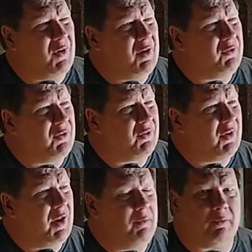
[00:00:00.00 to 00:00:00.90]

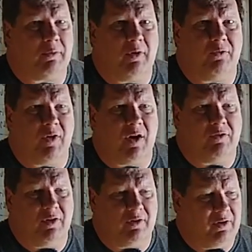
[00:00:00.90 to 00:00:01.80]
5-6 games below
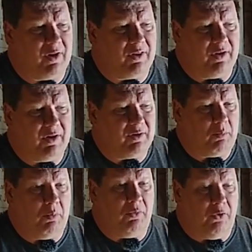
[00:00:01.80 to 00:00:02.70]
500, I think.
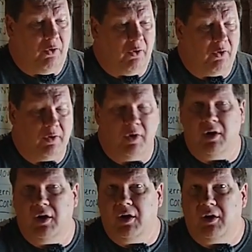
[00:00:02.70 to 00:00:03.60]

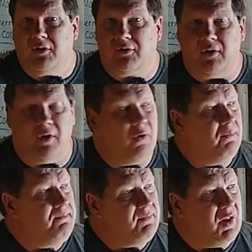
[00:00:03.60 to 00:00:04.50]

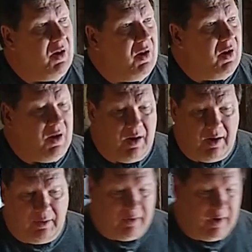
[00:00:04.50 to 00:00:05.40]
So,
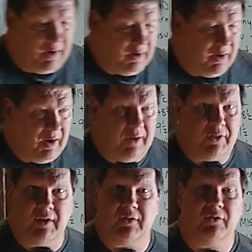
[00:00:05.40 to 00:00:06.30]
at any rate, I
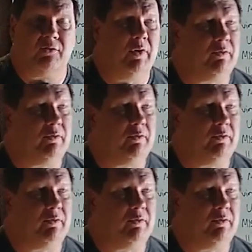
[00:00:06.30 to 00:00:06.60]
think this